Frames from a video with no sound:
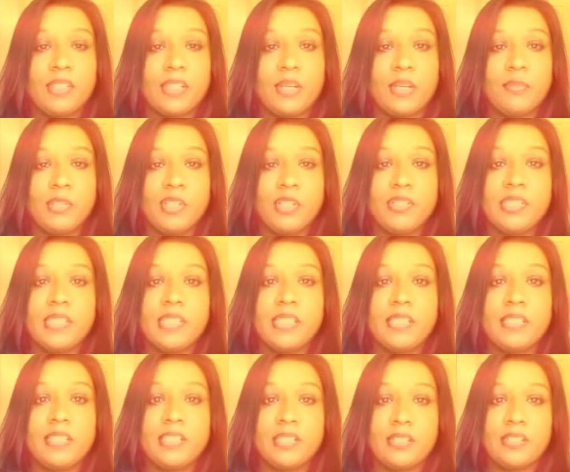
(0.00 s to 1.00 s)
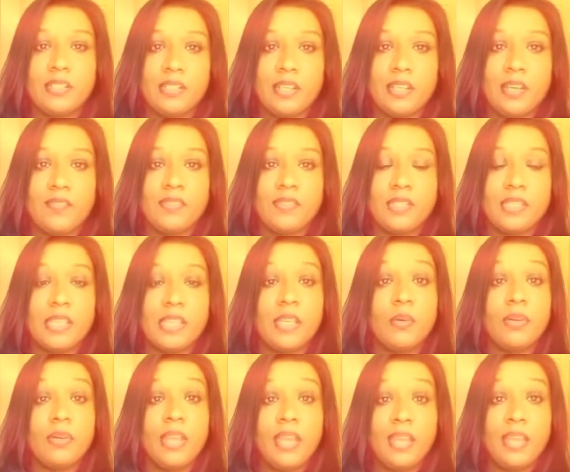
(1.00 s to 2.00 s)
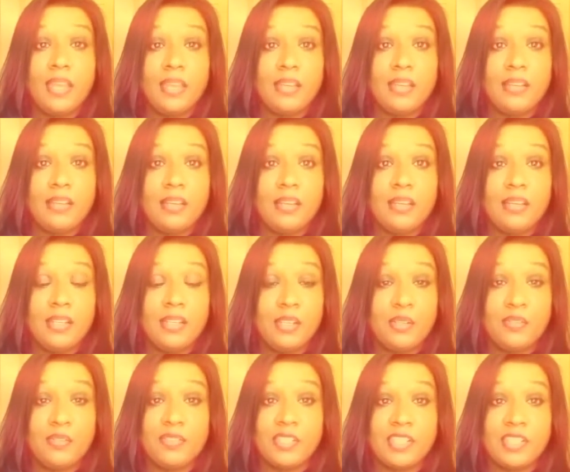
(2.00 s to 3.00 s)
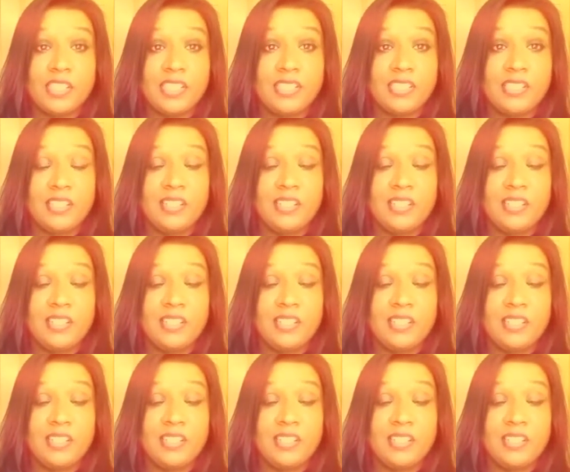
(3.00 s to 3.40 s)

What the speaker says: come to your center and you have to say, okay, universe,